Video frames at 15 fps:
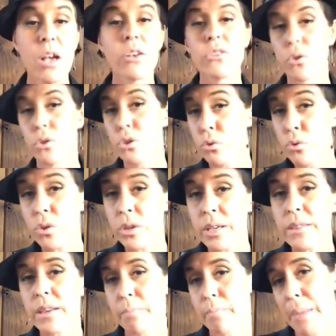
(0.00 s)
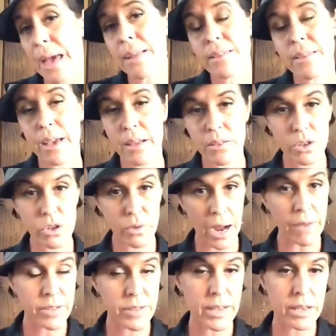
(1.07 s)
So usually the men tend to
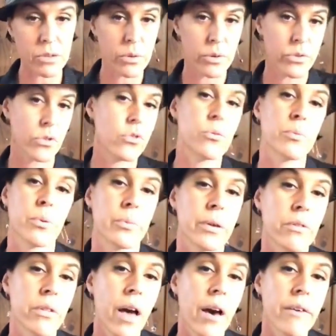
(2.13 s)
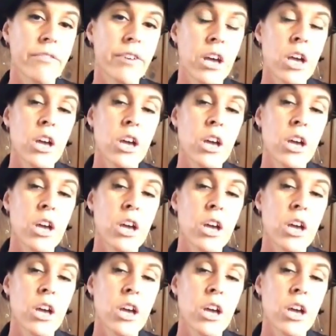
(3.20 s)
gravitate towards the Super Meal Love.